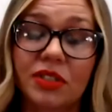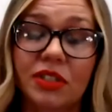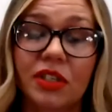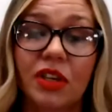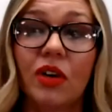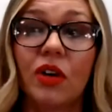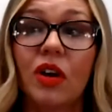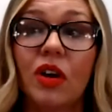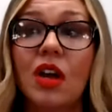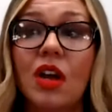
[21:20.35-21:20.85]

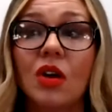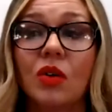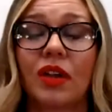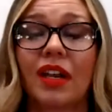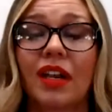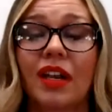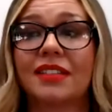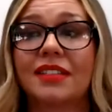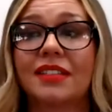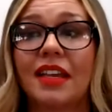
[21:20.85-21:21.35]
So
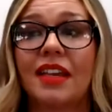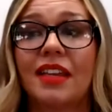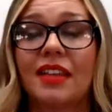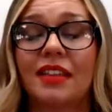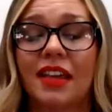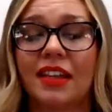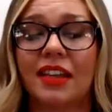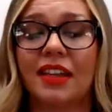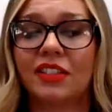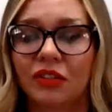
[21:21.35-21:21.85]
when I say
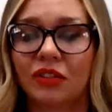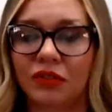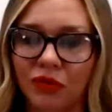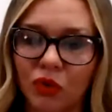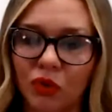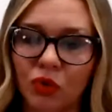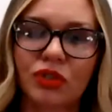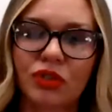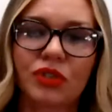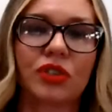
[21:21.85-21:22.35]
that it's a
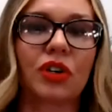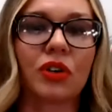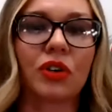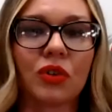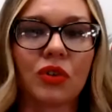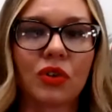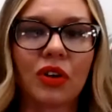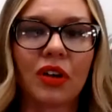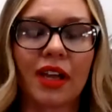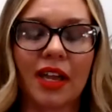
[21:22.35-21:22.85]
full
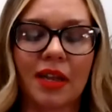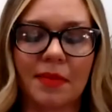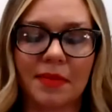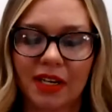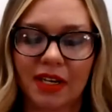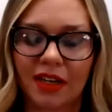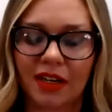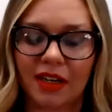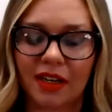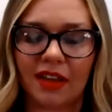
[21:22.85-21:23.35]
circle, I
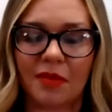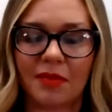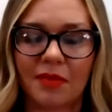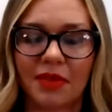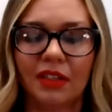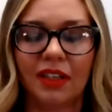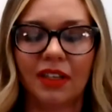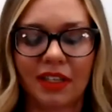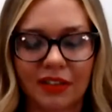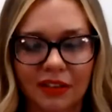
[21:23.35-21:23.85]
mean
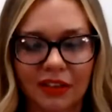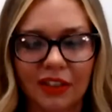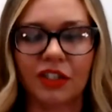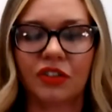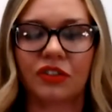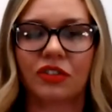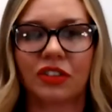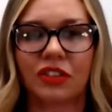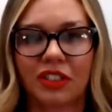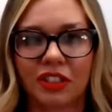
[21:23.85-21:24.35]
it
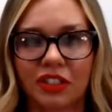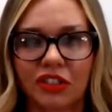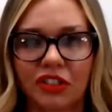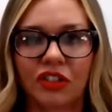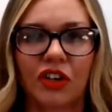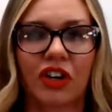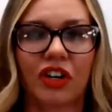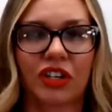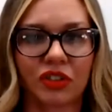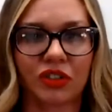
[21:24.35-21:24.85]
literally
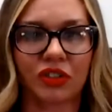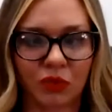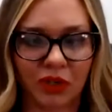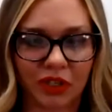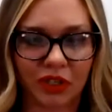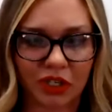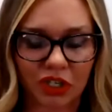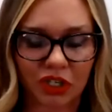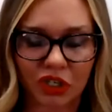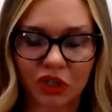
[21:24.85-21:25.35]
starts
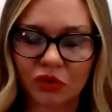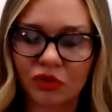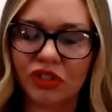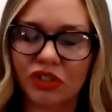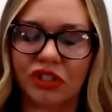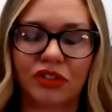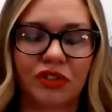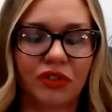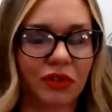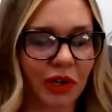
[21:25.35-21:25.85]
with you
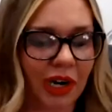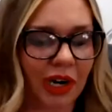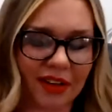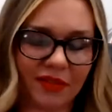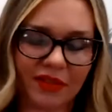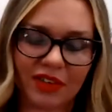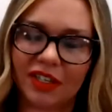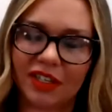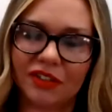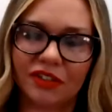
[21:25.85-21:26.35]
just
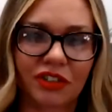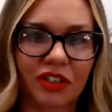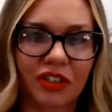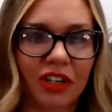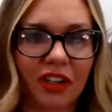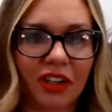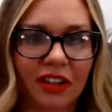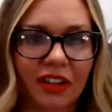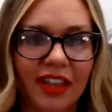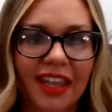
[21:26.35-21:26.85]
driving a
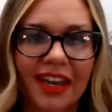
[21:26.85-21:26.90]
truck,